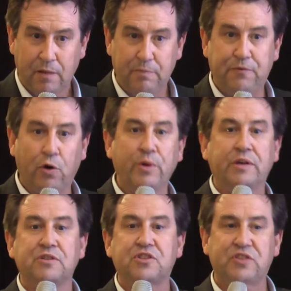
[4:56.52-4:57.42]
Before we
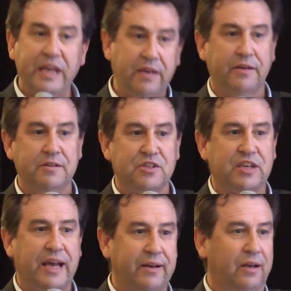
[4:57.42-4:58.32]
could sink it and
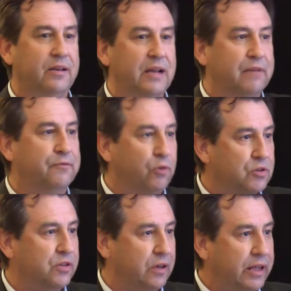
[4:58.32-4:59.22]
scuttle it,
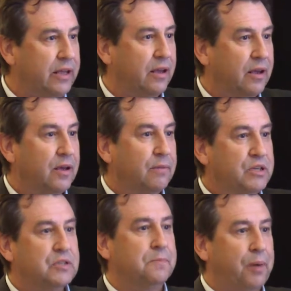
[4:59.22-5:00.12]
unfortunately,
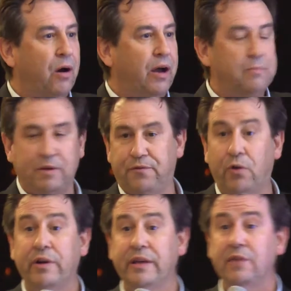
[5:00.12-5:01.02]
Mr. Pyne,
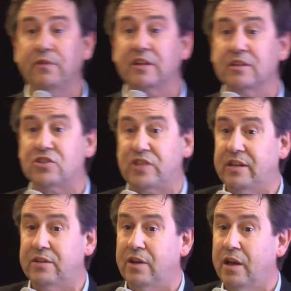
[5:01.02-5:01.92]
before he even
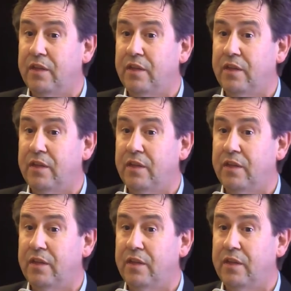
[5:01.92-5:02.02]
considered